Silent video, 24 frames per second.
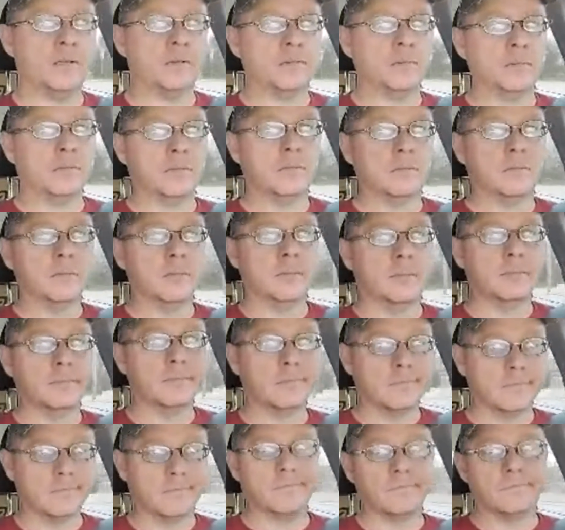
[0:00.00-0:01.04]

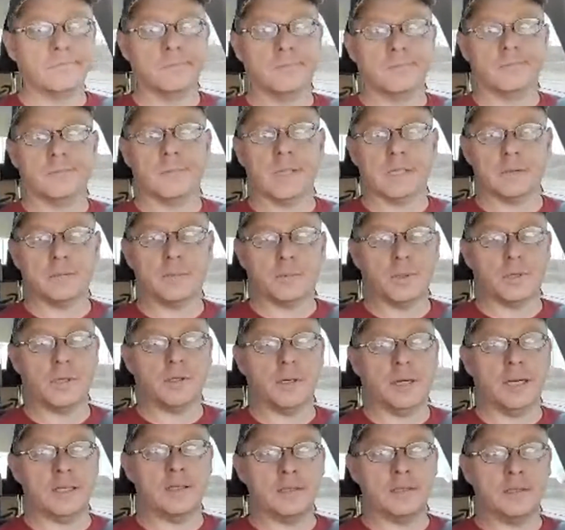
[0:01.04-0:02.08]
It was pretty
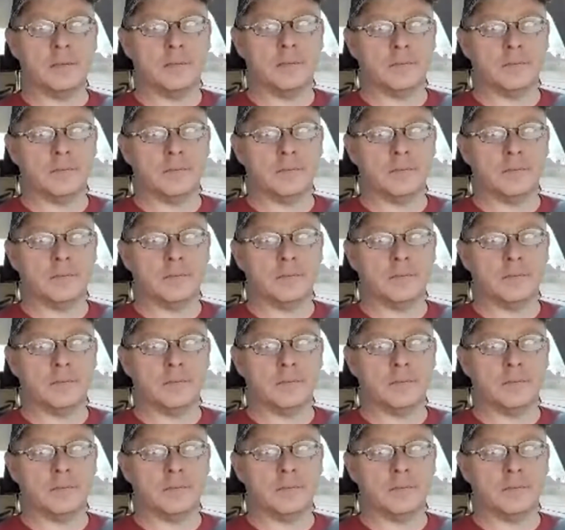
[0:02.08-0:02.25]
crazy.